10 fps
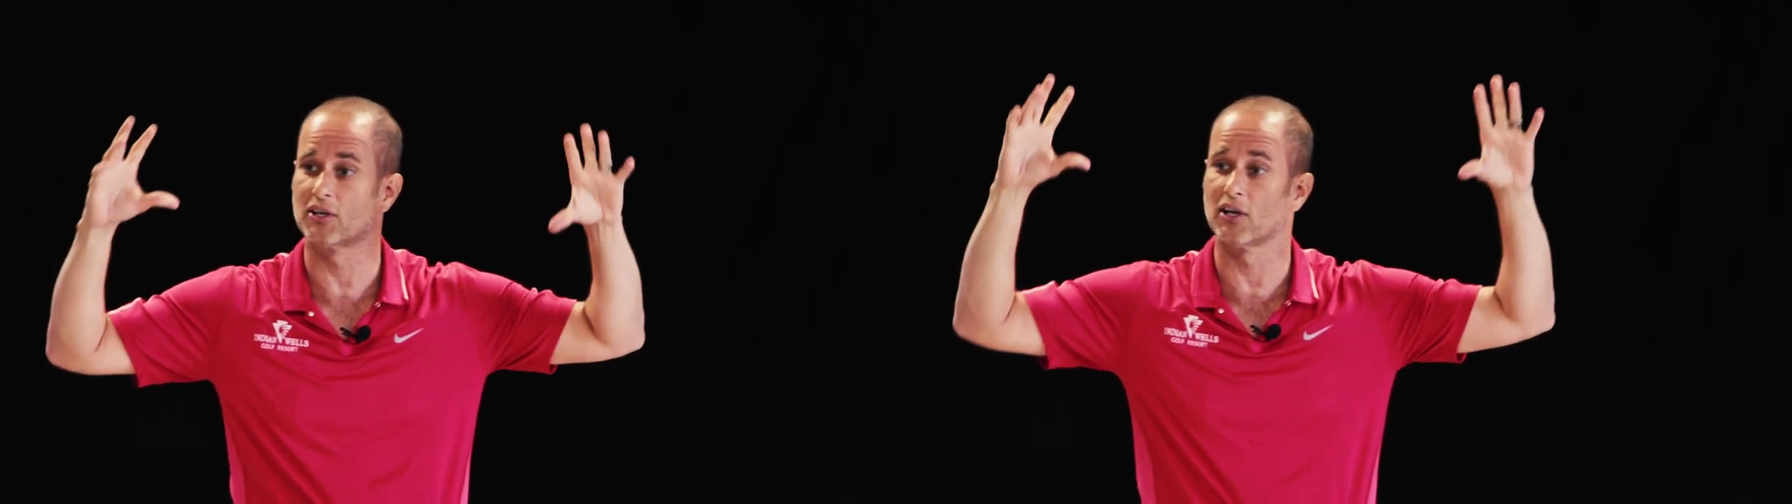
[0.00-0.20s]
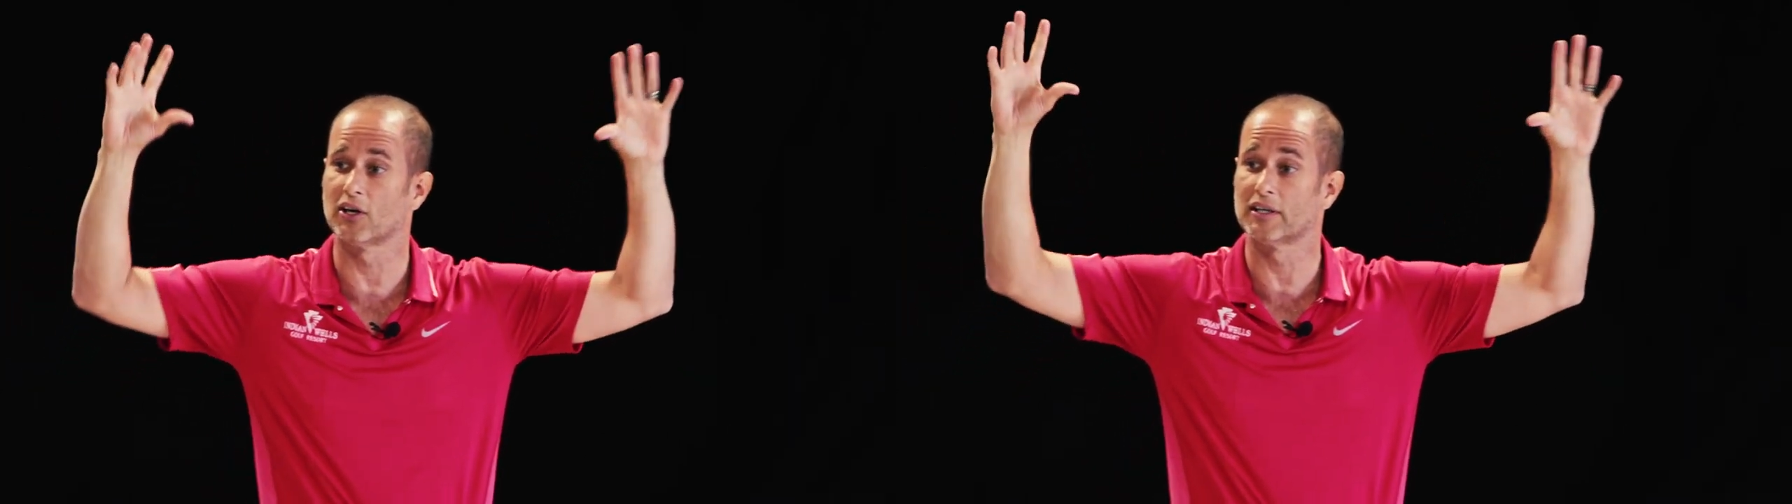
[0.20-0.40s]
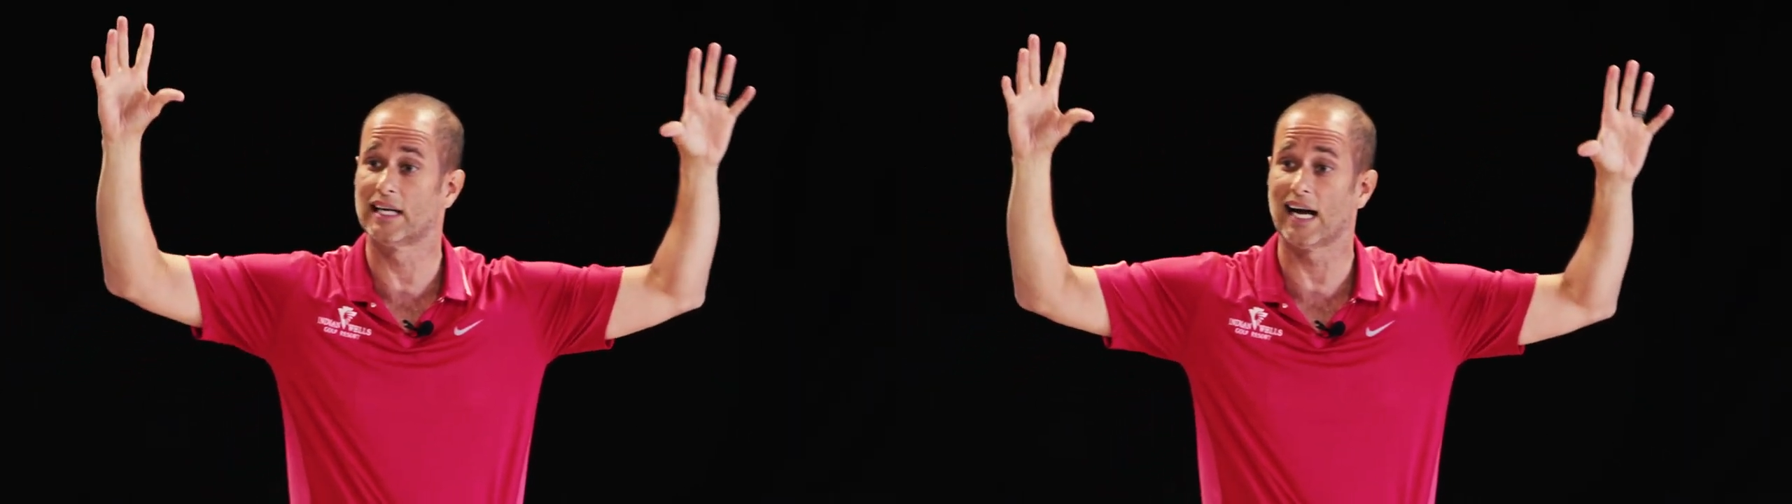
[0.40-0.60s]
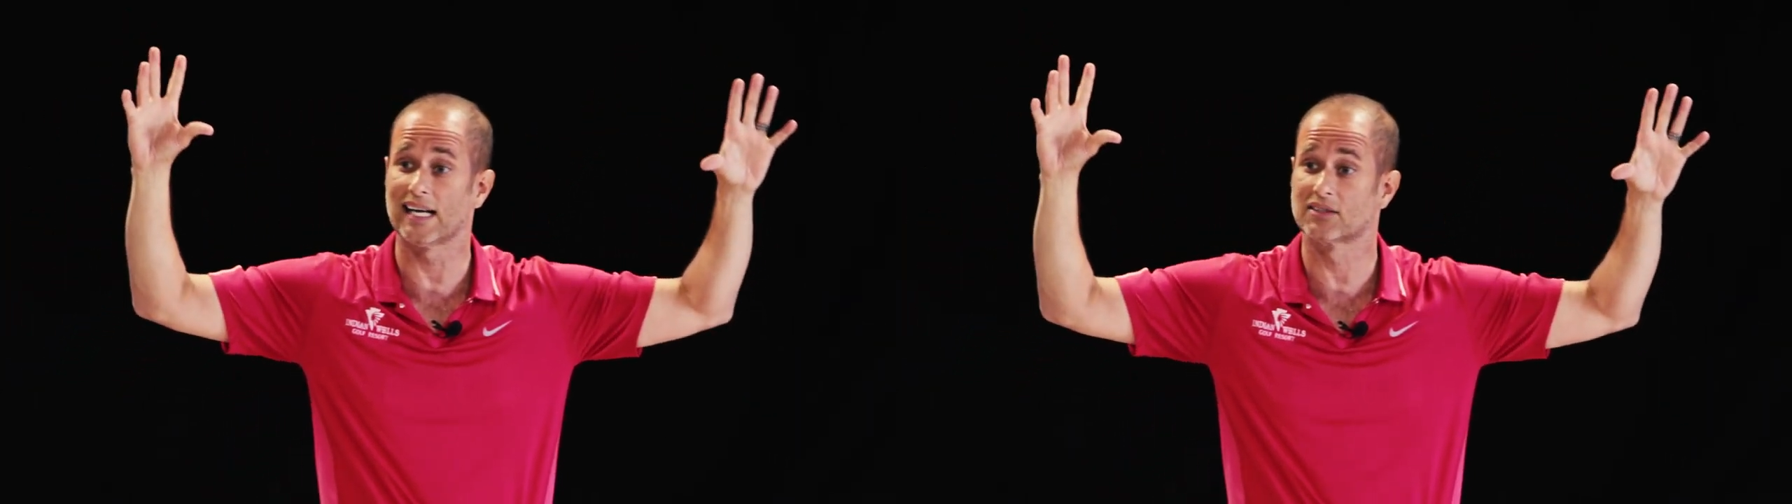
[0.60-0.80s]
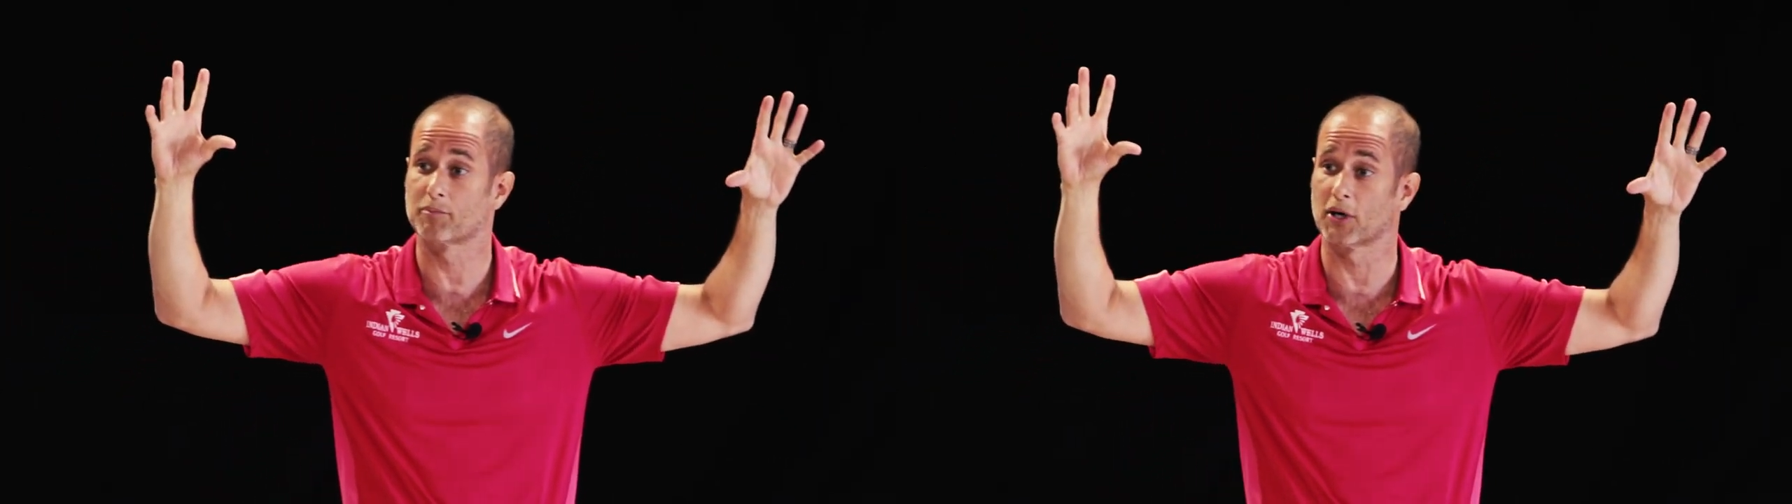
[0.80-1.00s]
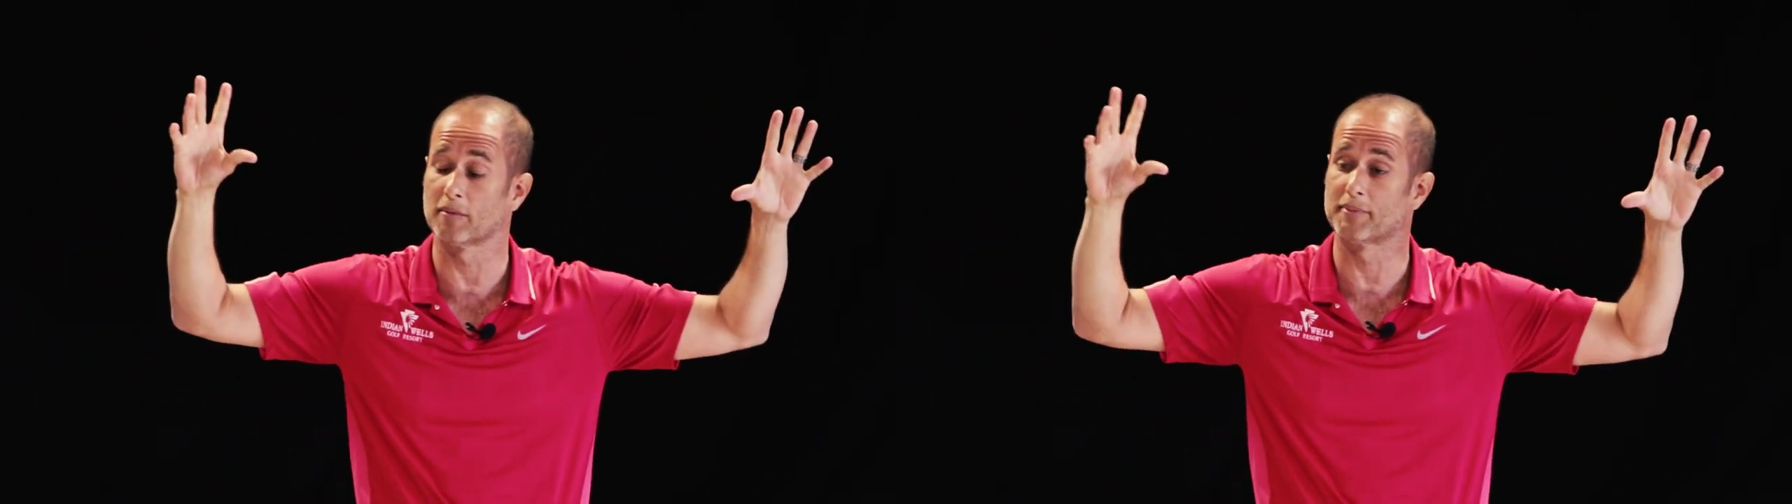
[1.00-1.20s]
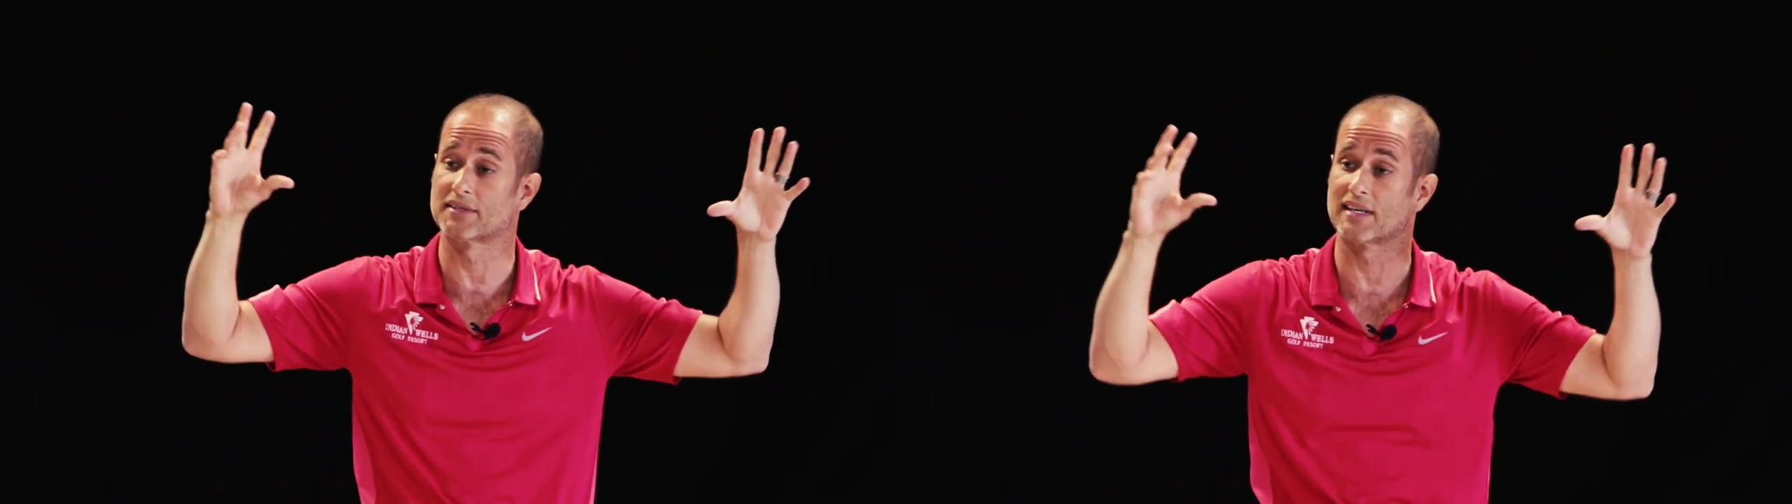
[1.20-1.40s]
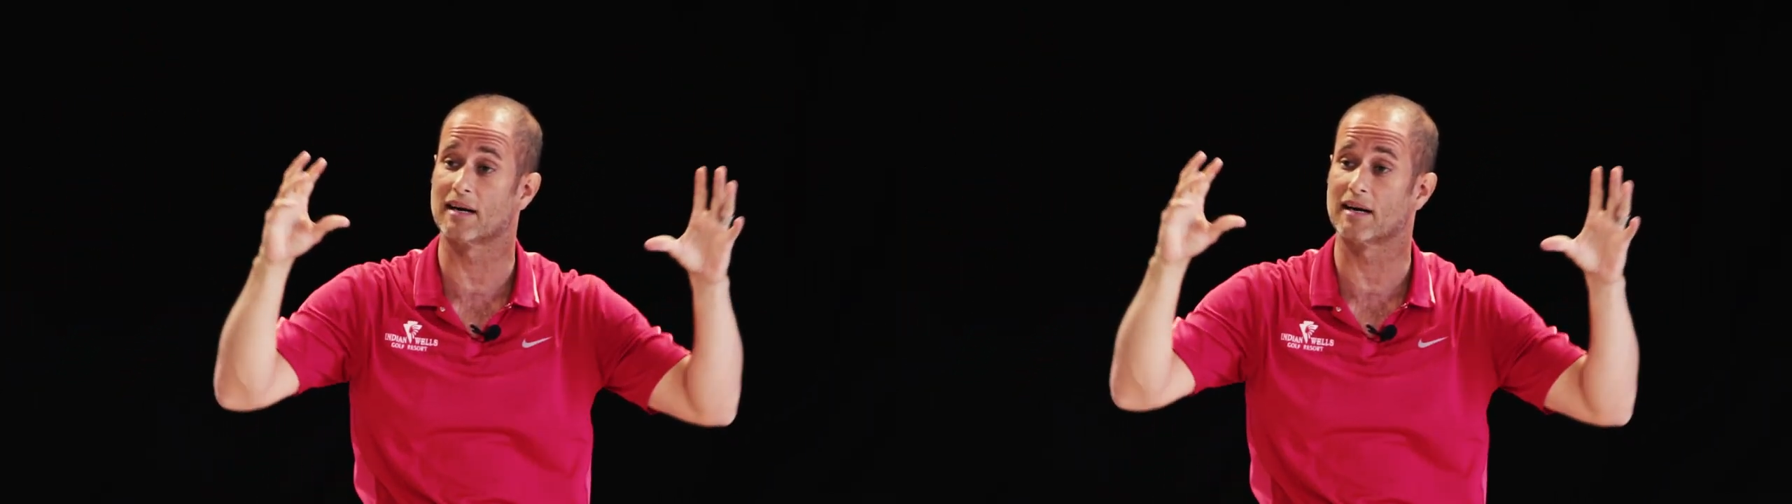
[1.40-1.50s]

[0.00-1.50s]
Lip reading: to learn God's purpose,